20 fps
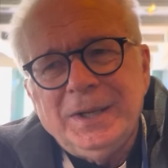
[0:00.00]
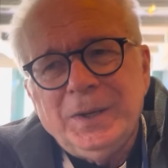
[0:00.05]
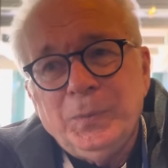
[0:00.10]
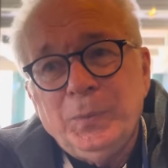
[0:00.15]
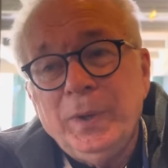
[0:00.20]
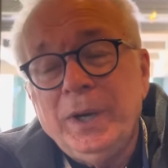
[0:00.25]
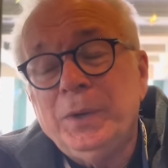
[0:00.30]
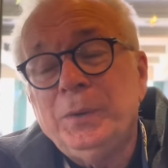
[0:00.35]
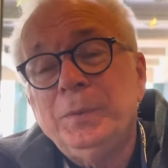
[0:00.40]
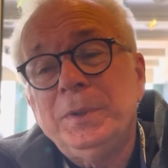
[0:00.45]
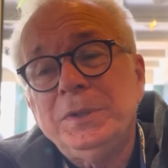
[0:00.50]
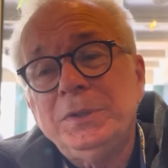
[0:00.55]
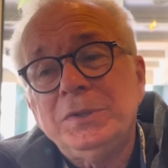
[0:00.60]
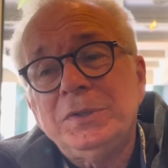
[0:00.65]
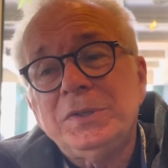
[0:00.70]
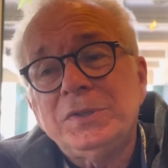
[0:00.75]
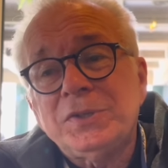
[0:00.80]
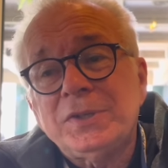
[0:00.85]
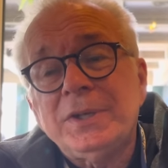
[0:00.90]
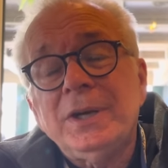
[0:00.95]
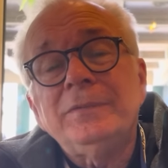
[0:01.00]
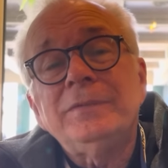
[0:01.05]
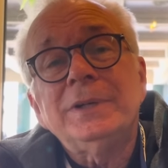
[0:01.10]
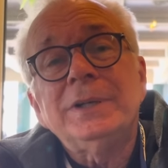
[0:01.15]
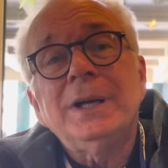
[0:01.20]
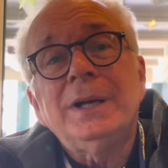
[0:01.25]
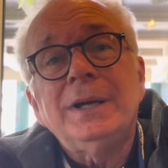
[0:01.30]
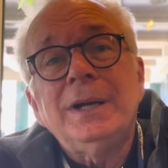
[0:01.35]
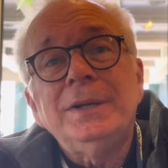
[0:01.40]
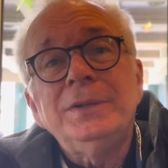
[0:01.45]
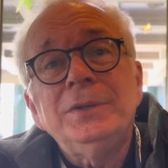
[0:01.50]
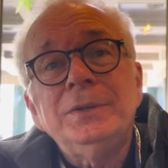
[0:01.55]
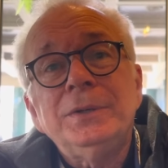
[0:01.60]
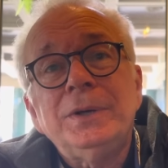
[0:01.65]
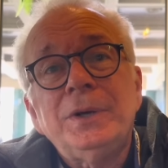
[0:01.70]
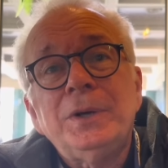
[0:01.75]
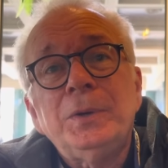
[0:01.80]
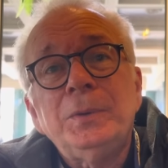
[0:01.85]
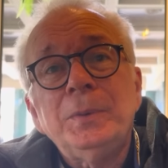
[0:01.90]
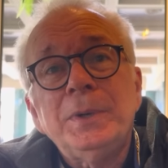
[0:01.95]
Well, when you discover God, you're
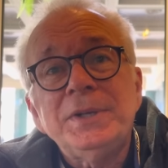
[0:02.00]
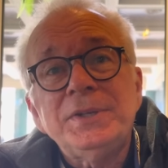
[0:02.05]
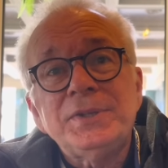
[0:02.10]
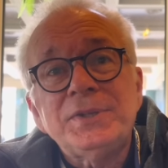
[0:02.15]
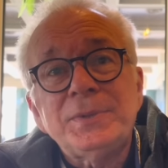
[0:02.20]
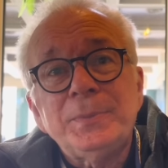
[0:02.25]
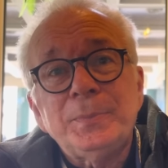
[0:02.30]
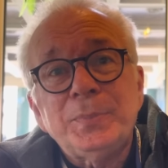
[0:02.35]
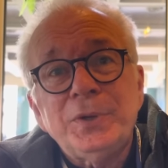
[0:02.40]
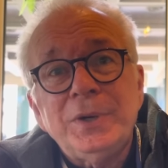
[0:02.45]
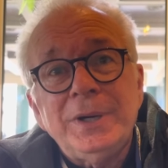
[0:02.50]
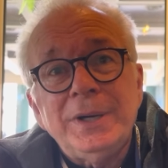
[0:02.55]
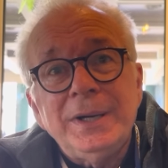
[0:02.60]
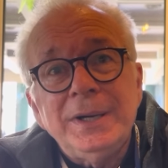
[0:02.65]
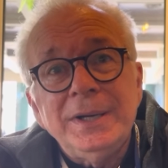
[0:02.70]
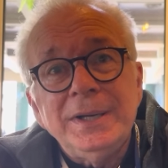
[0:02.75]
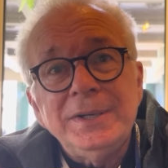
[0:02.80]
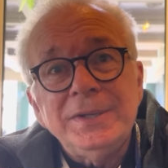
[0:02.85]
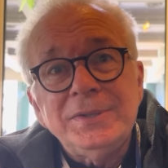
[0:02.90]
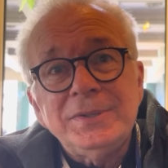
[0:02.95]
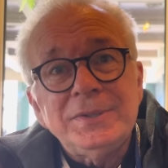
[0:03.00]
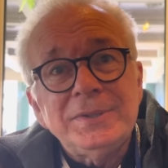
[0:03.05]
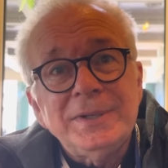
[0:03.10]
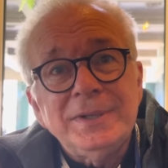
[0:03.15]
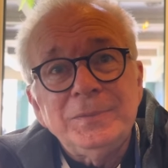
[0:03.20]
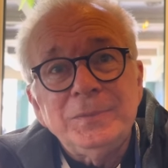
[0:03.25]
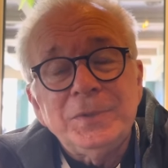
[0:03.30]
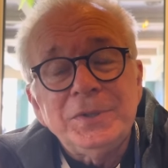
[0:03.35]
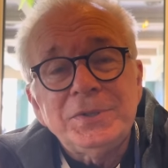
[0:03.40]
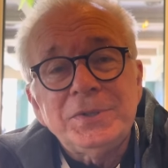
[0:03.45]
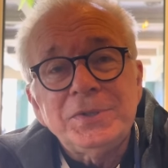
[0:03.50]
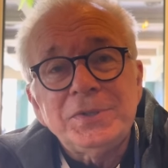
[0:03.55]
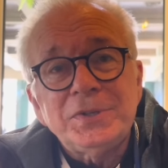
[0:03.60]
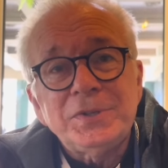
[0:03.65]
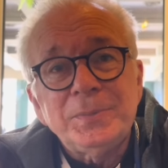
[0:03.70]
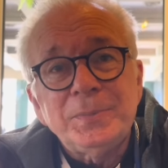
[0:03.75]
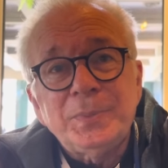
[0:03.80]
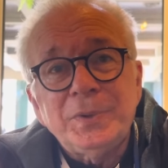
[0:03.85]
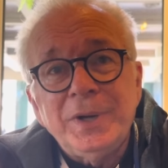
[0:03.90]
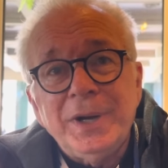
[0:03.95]
always surprised. And what you're
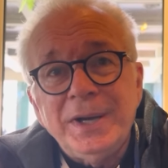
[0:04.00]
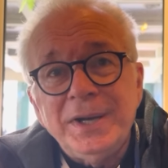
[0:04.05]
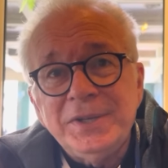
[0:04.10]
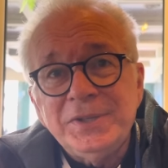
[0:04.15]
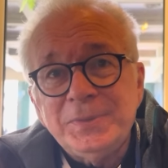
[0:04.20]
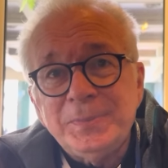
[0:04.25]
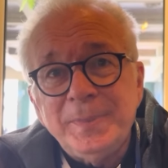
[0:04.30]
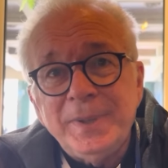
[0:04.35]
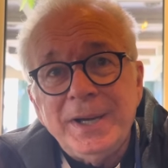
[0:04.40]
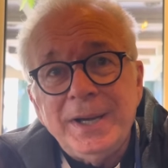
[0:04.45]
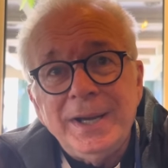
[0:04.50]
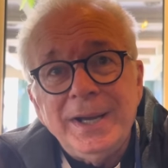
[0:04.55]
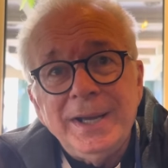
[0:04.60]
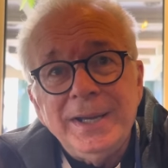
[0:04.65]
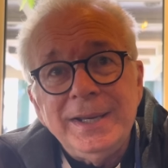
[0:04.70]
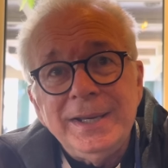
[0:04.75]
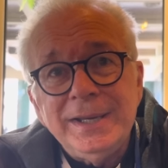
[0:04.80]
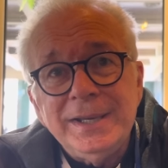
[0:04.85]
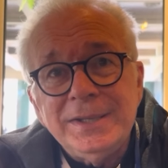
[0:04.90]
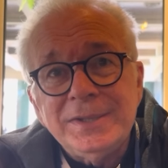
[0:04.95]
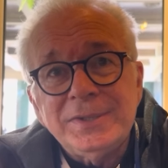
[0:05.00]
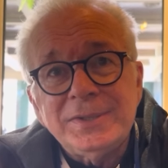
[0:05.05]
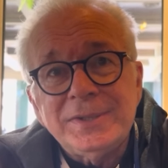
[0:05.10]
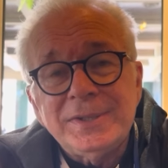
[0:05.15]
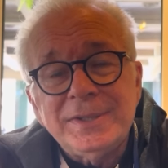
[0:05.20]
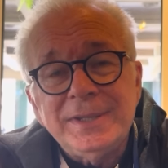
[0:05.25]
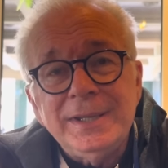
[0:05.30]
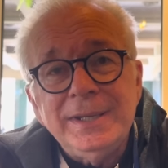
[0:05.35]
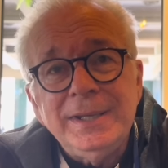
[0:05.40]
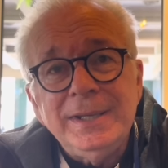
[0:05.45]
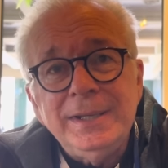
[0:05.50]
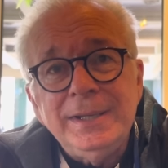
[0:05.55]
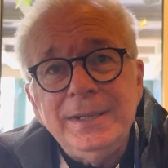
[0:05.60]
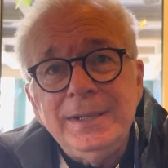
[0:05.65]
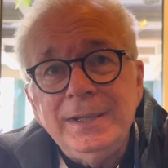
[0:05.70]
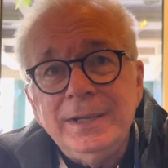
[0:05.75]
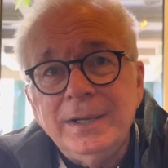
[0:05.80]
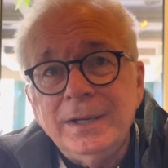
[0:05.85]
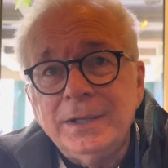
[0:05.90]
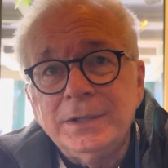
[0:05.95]
surprised by is the
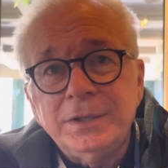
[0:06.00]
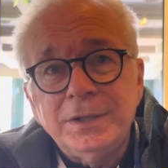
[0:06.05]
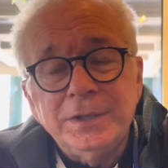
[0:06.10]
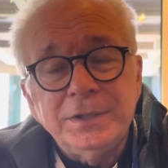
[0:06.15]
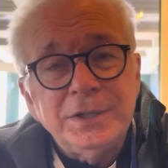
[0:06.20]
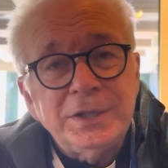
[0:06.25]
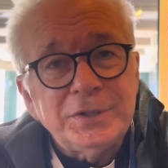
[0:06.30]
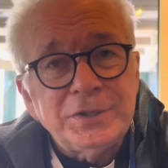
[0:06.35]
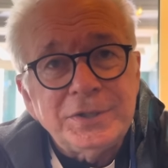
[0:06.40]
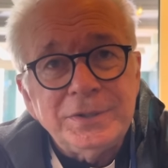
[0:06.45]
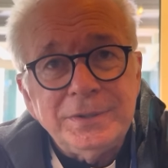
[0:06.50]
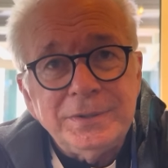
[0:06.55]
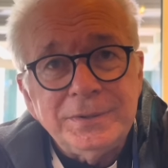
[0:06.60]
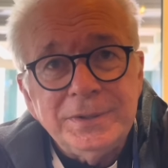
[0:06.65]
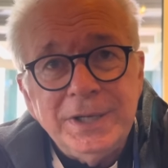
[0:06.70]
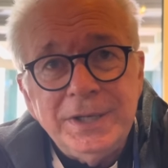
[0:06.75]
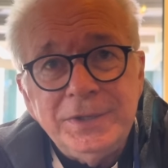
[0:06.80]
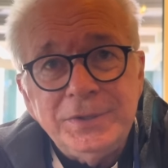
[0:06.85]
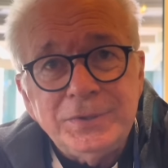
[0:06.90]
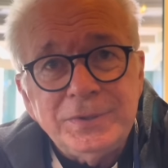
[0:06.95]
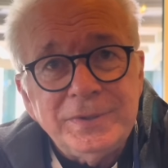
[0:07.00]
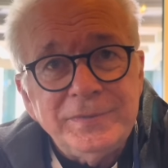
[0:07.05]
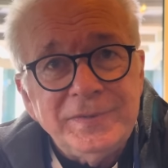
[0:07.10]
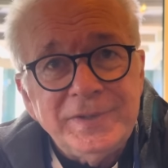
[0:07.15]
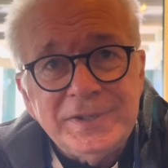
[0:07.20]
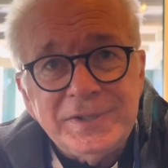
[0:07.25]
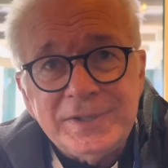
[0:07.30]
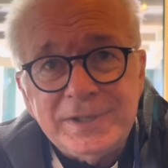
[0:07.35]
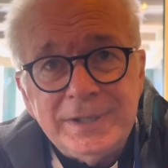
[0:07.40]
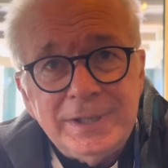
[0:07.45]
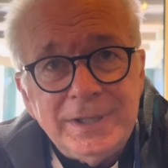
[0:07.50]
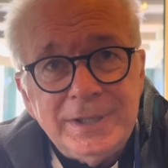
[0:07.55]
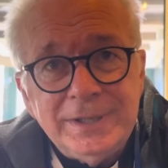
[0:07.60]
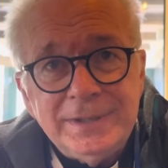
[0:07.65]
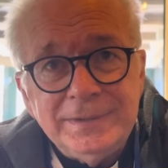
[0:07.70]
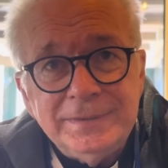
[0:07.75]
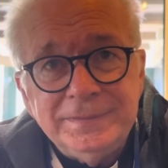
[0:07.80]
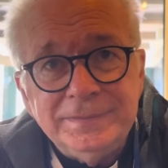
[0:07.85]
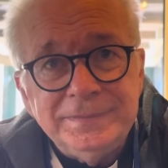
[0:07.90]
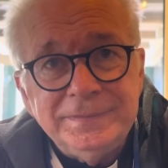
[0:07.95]
unconditional nature of his
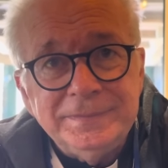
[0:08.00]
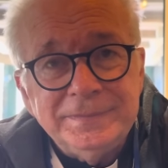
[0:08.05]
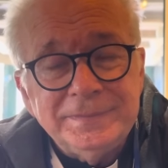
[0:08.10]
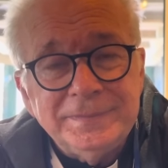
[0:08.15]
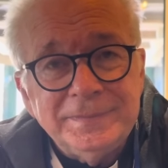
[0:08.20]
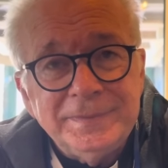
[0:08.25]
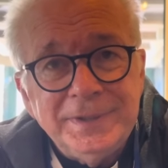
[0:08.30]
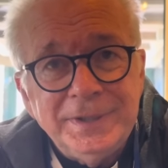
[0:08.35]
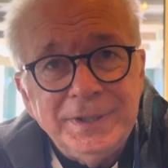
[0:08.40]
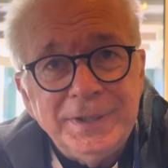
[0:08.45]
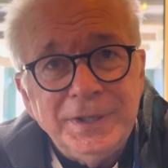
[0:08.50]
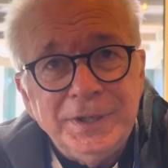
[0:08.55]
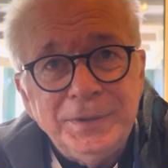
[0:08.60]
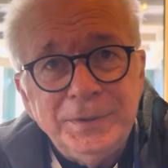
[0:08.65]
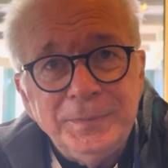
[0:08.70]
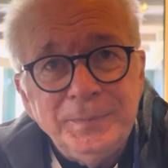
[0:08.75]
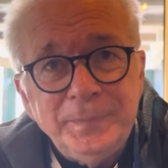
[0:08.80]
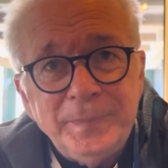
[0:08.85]
love, you know.